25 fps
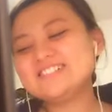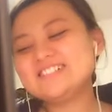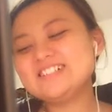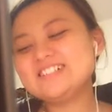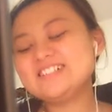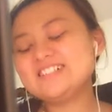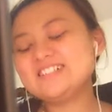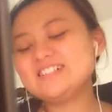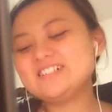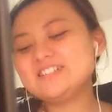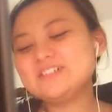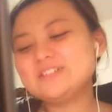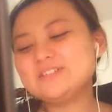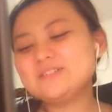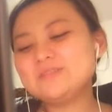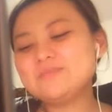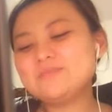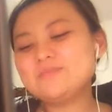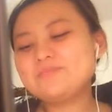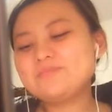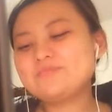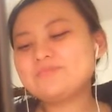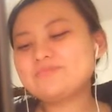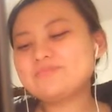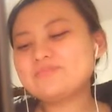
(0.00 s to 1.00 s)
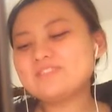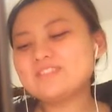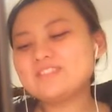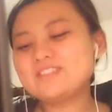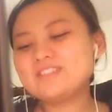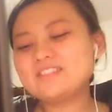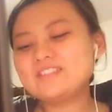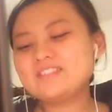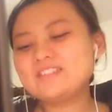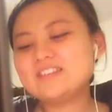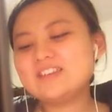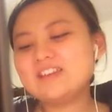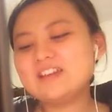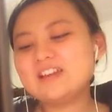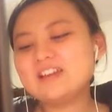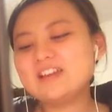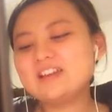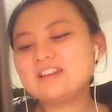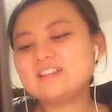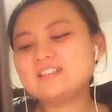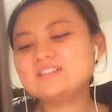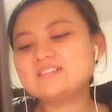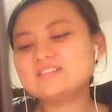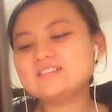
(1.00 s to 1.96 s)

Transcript: Yeah,